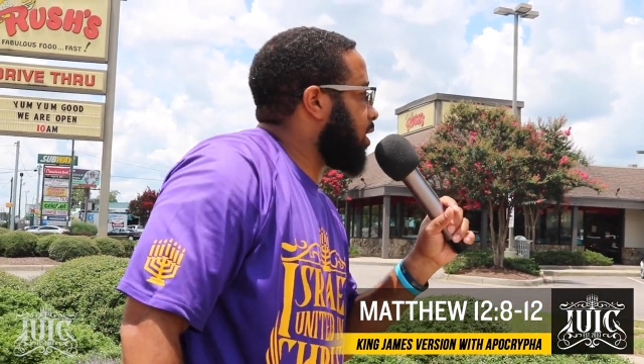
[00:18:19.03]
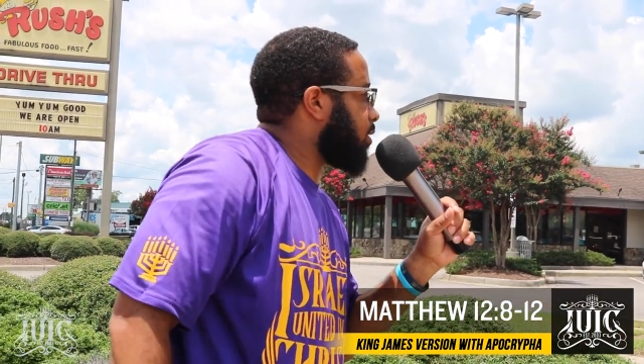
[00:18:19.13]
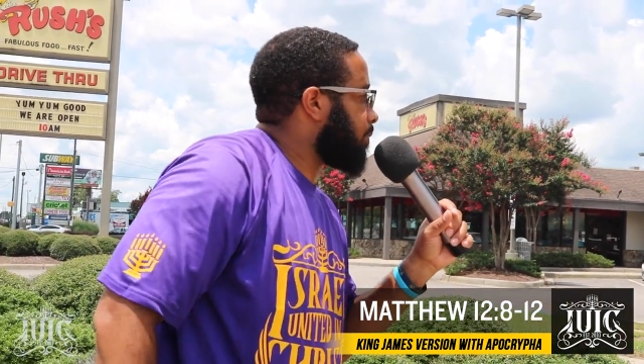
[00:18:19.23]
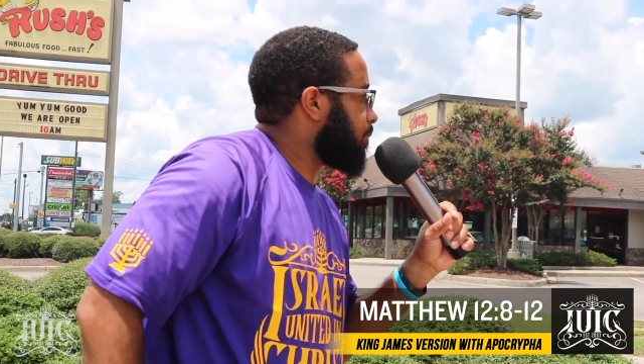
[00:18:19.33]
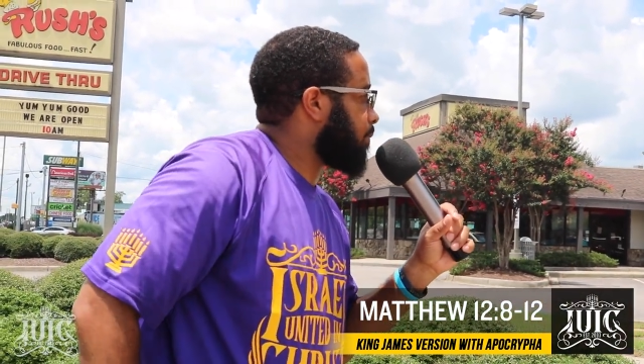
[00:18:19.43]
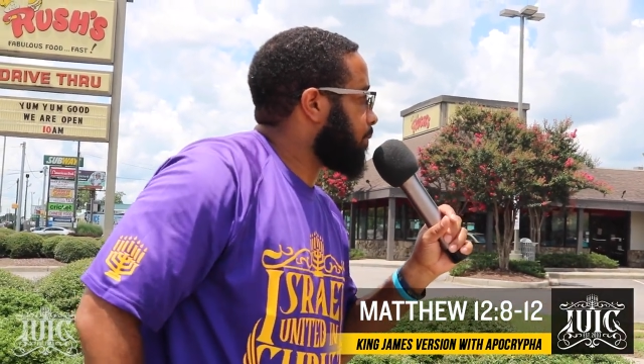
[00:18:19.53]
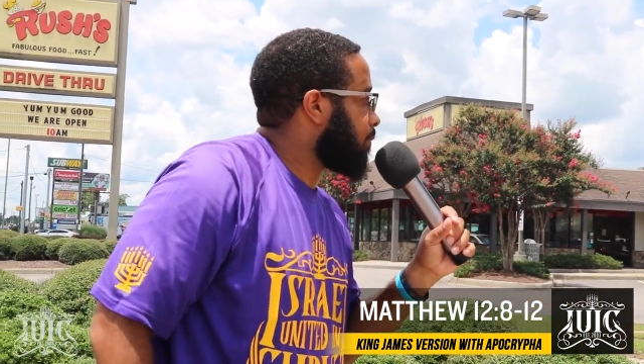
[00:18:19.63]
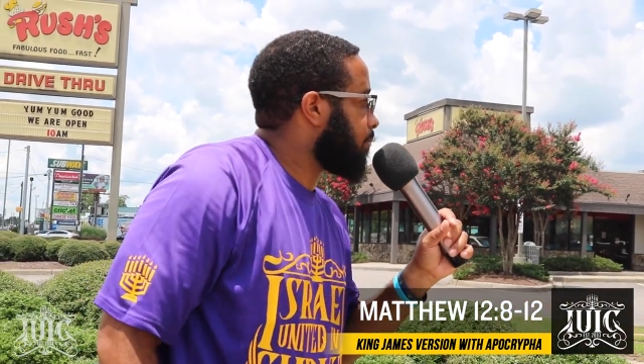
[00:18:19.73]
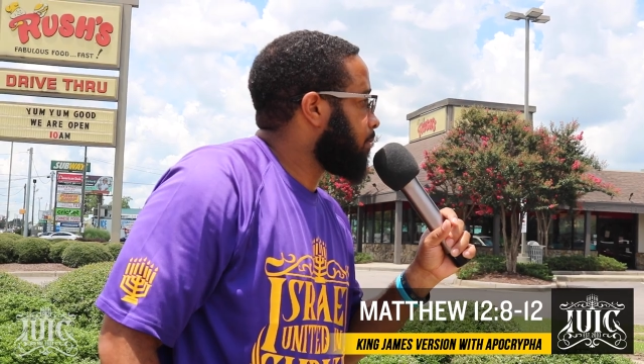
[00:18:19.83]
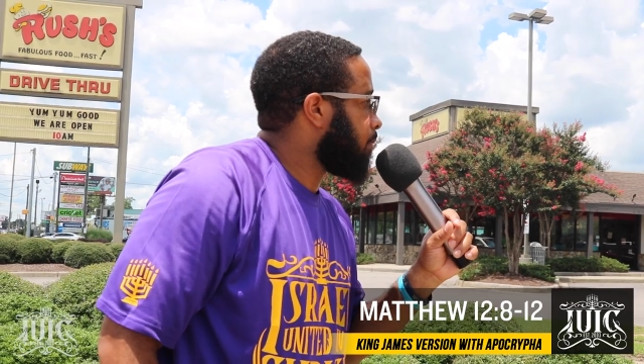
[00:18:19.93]

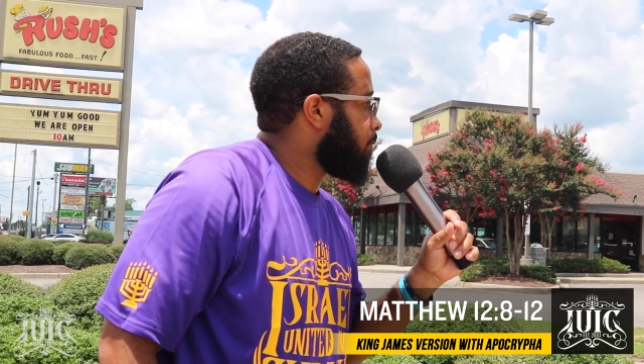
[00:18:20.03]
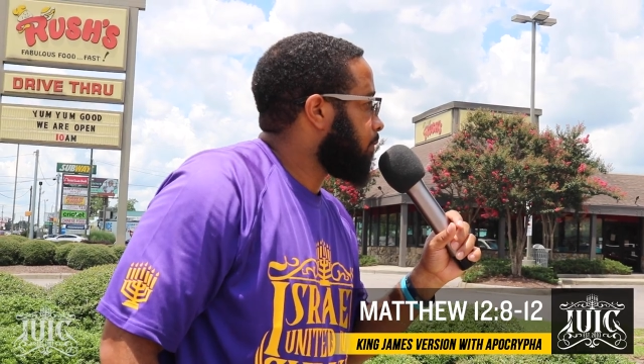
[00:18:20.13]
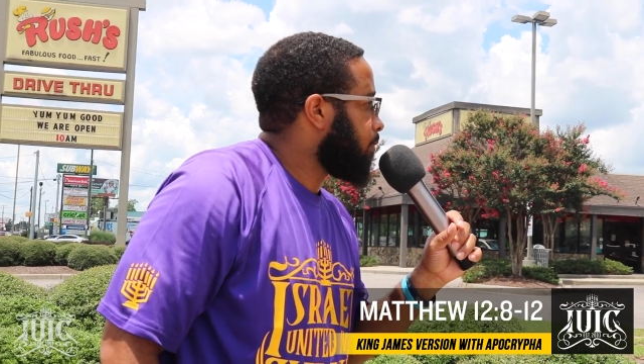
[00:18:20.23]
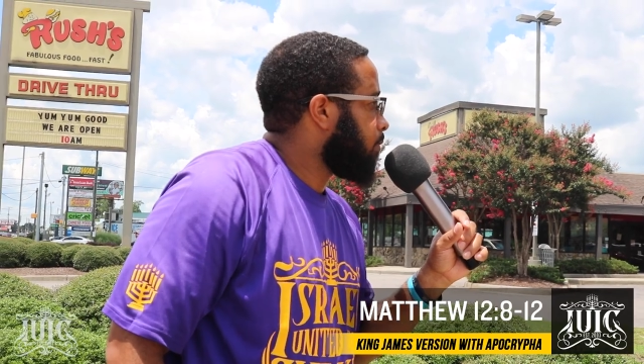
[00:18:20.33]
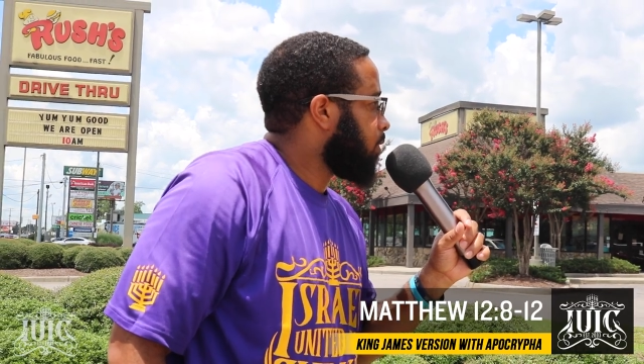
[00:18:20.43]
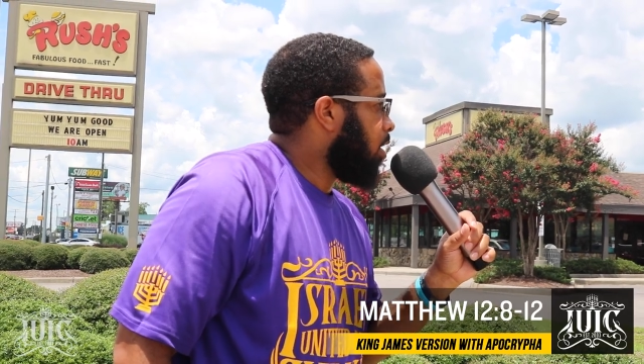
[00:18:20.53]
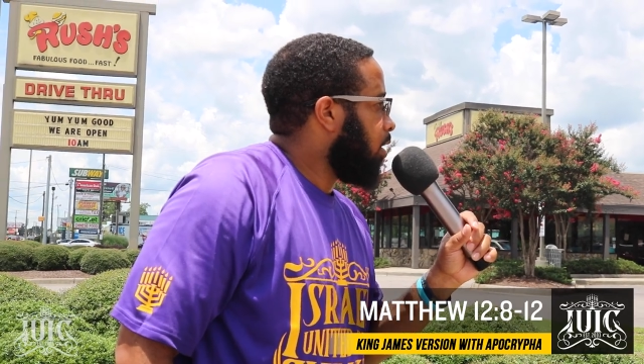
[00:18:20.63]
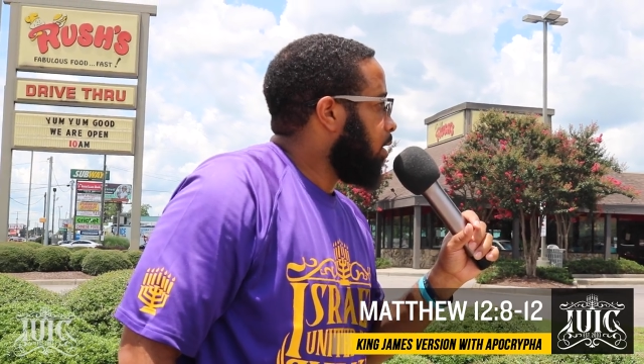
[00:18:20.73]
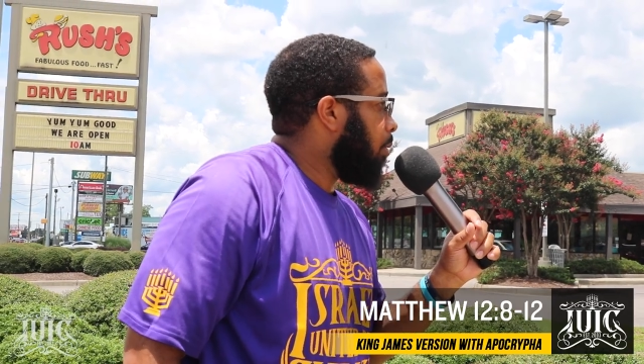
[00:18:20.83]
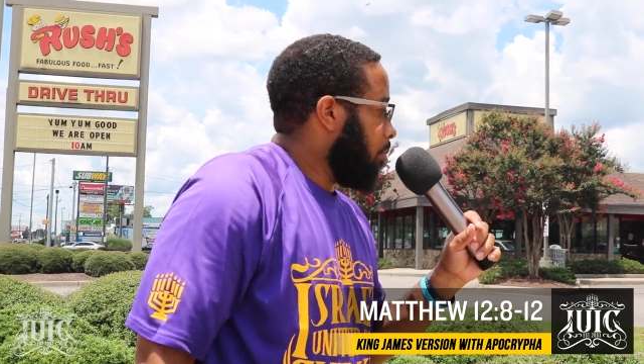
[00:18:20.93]

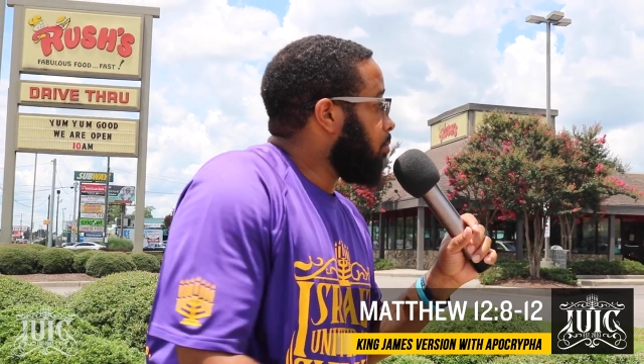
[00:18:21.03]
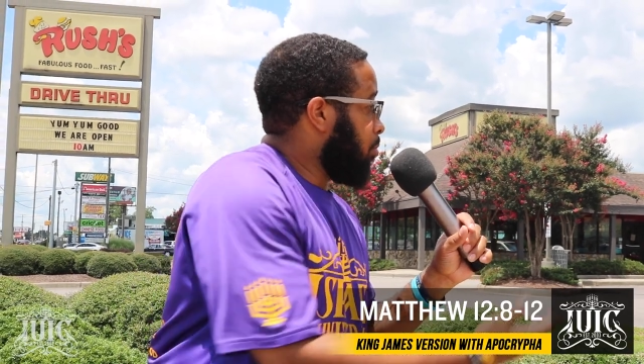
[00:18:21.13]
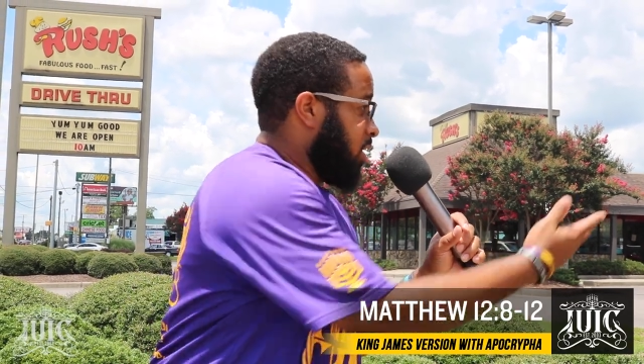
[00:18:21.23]
Yeah.